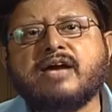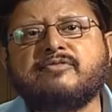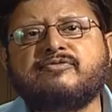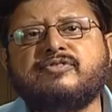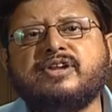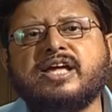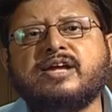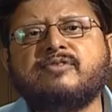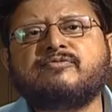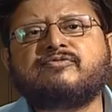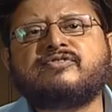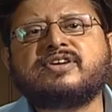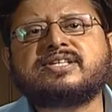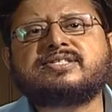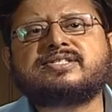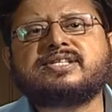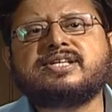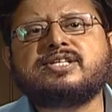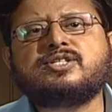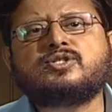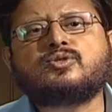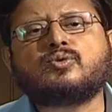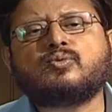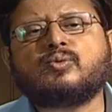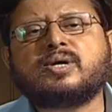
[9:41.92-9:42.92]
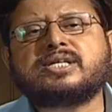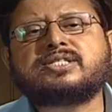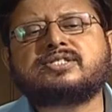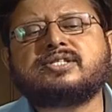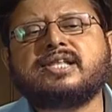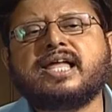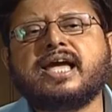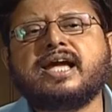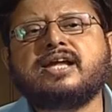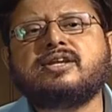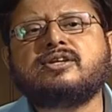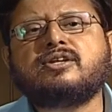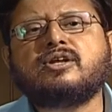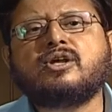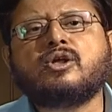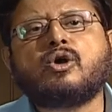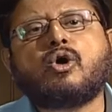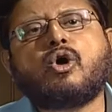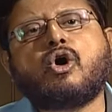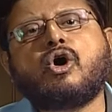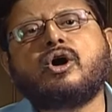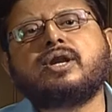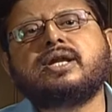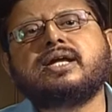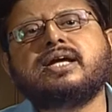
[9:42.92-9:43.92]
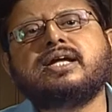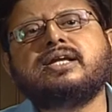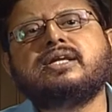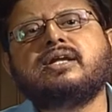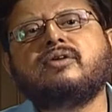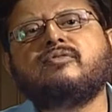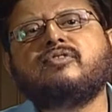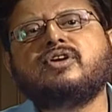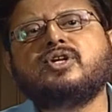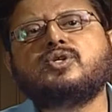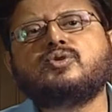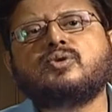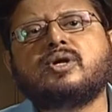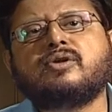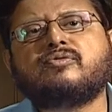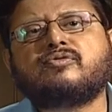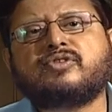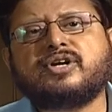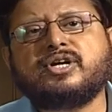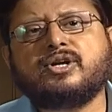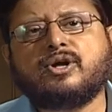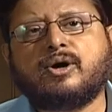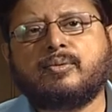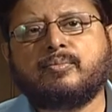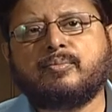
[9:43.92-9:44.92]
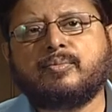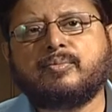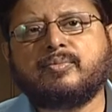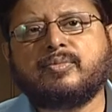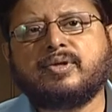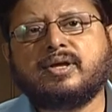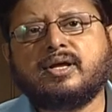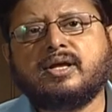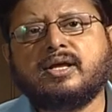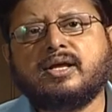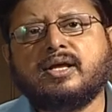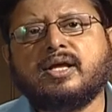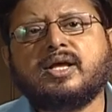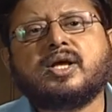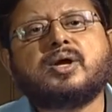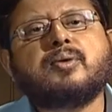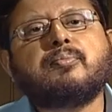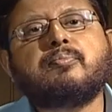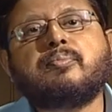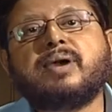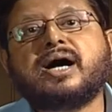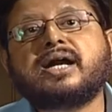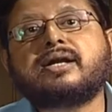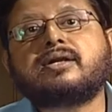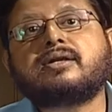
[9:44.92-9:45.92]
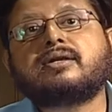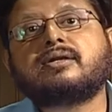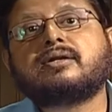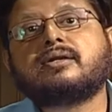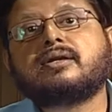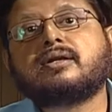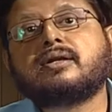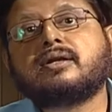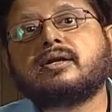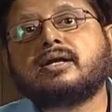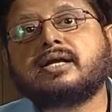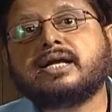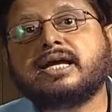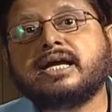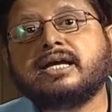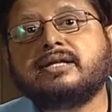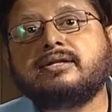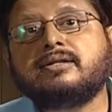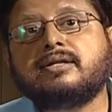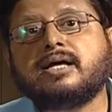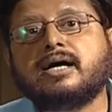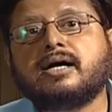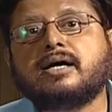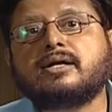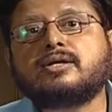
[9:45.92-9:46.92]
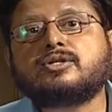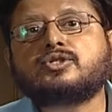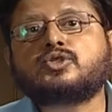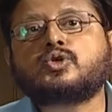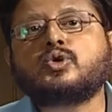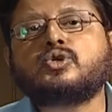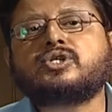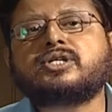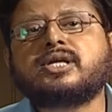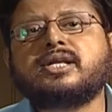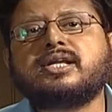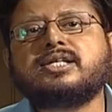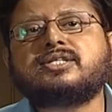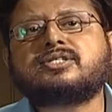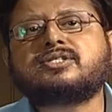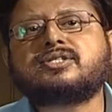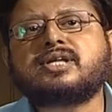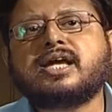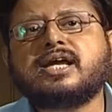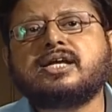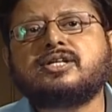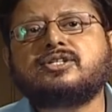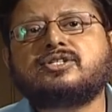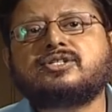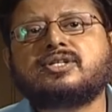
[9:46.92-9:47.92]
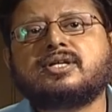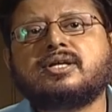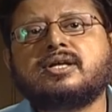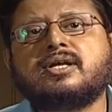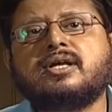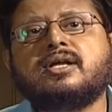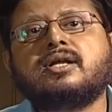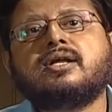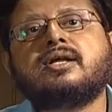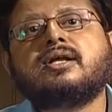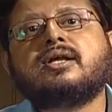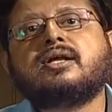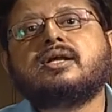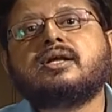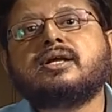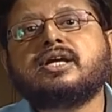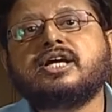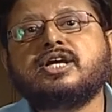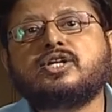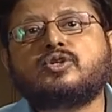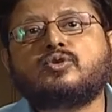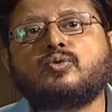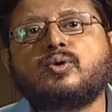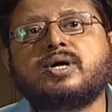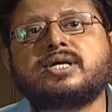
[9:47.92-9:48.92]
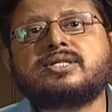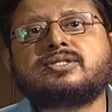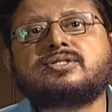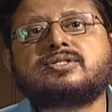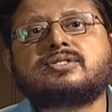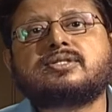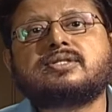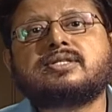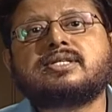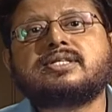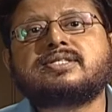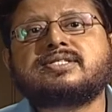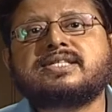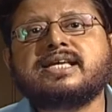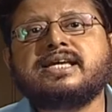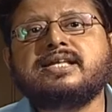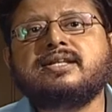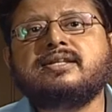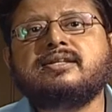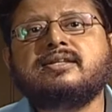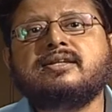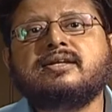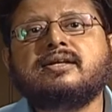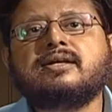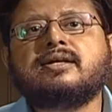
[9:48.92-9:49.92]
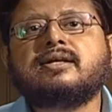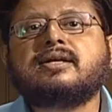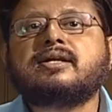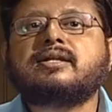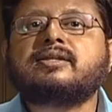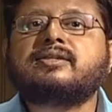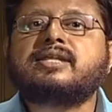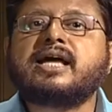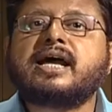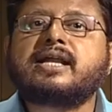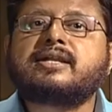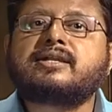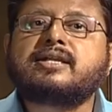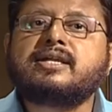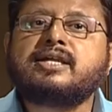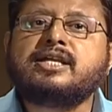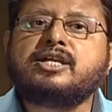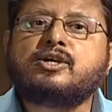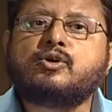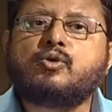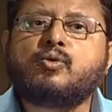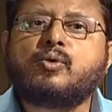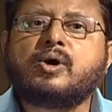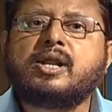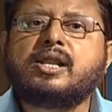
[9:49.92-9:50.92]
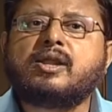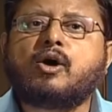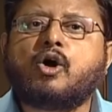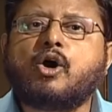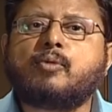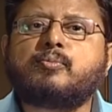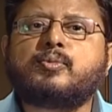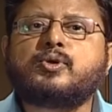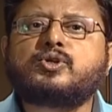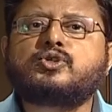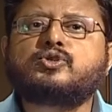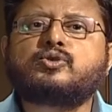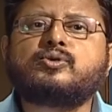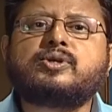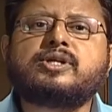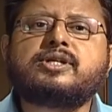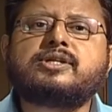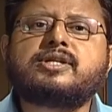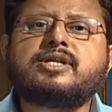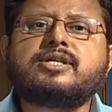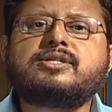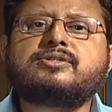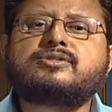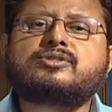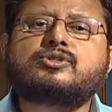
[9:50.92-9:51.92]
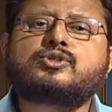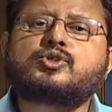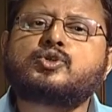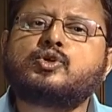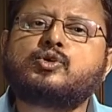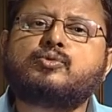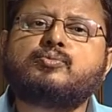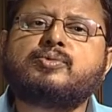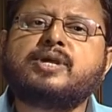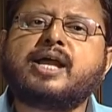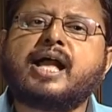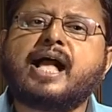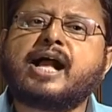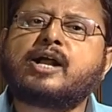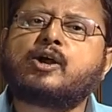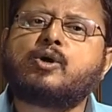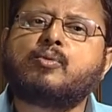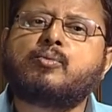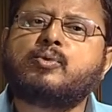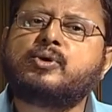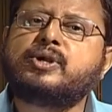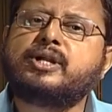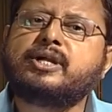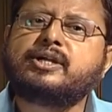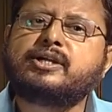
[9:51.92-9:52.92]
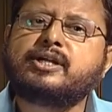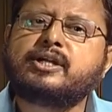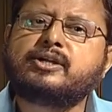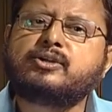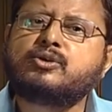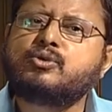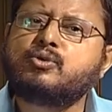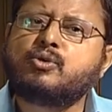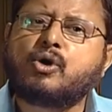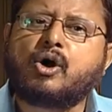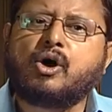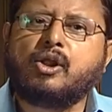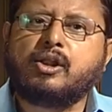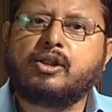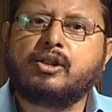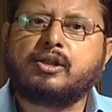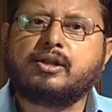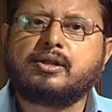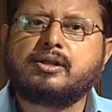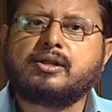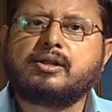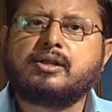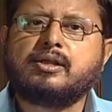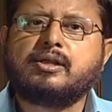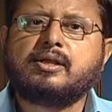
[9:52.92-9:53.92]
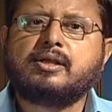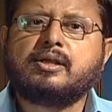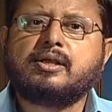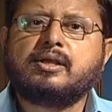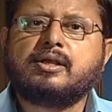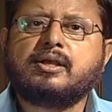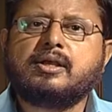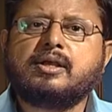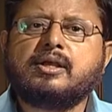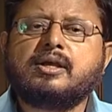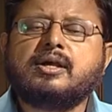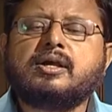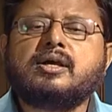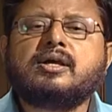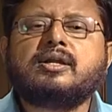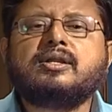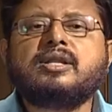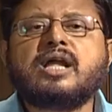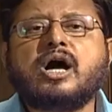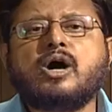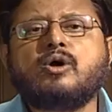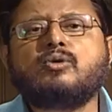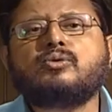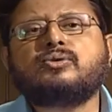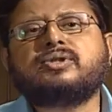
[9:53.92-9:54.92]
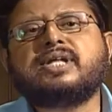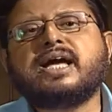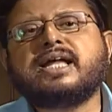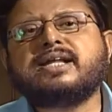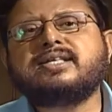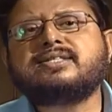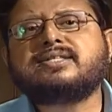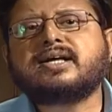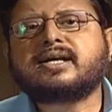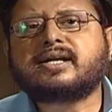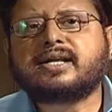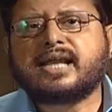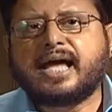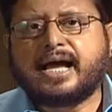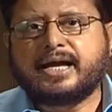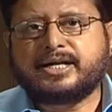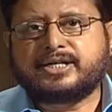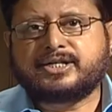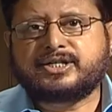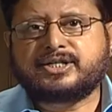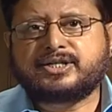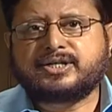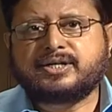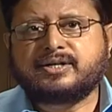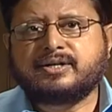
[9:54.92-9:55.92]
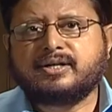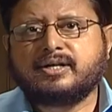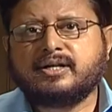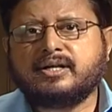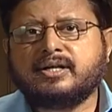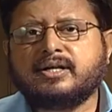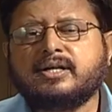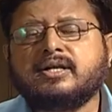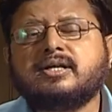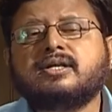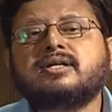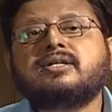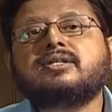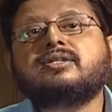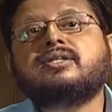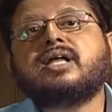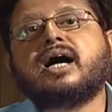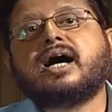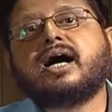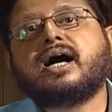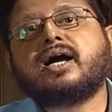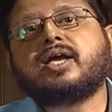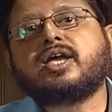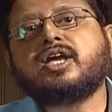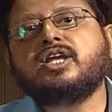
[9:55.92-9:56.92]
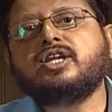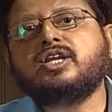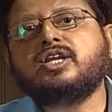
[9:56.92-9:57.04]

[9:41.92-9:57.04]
every emphasis was laid on individual freedom. But in the socialist stage, it was seen that equal opportunities should be accommodated to all. Now there is a clash. The